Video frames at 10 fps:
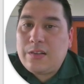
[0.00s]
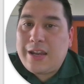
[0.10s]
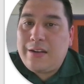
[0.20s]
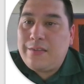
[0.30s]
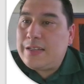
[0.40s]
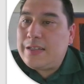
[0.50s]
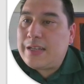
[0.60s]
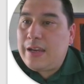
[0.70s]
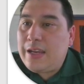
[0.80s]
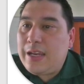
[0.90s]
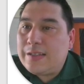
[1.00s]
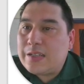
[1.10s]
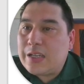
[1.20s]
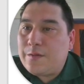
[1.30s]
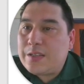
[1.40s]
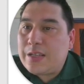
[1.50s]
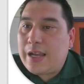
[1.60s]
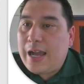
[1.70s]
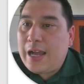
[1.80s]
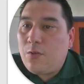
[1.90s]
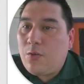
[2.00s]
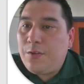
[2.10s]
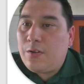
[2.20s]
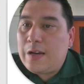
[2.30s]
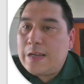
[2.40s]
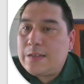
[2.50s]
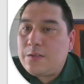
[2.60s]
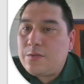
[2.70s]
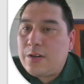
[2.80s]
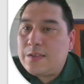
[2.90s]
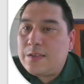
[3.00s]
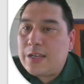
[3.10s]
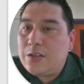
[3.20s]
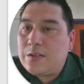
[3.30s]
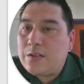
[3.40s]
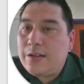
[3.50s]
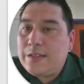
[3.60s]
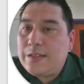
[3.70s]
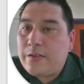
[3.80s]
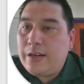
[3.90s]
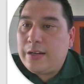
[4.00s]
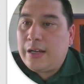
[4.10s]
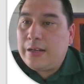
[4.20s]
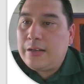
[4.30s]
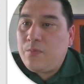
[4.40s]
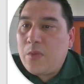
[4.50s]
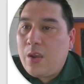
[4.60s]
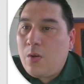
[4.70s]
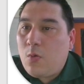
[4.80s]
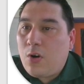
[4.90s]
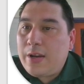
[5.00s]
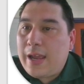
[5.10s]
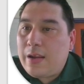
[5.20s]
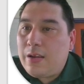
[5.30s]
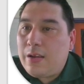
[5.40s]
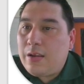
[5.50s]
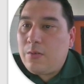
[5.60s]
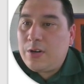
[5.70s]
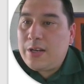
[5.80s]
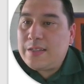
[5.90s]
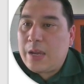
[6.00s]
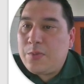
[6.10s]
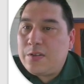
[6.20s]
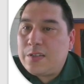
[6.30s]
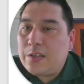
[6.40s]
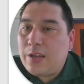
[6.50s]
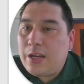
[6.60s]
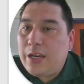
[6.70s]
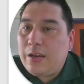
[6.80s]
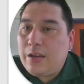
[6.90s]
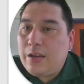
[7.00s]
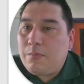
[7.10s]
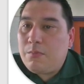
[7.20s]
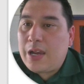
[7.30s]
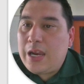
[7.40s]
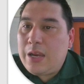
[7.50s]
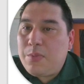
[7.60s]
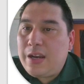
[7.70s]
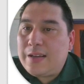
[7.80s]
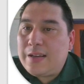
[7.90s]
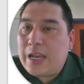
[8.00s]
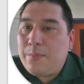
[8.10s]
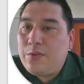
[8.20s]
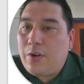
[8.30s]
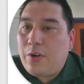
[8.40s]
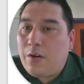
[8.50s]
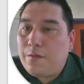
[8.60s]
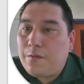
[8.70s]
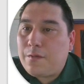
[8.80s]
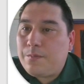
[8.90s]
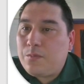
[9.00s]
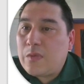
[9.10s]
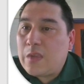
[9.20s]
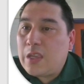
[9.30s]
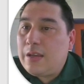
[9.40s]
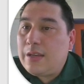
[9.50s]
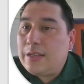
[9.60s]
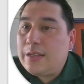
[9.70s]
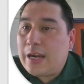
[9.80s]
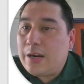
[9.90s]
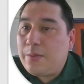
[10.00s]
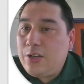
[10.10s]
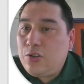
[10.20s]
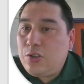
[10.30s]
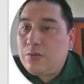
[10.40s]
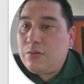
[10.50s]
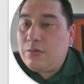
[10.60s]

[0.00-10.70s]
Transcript: Later that day, he discovers unauthorized transactions on his credit card. What has happened to Lenny may be an example of data breach.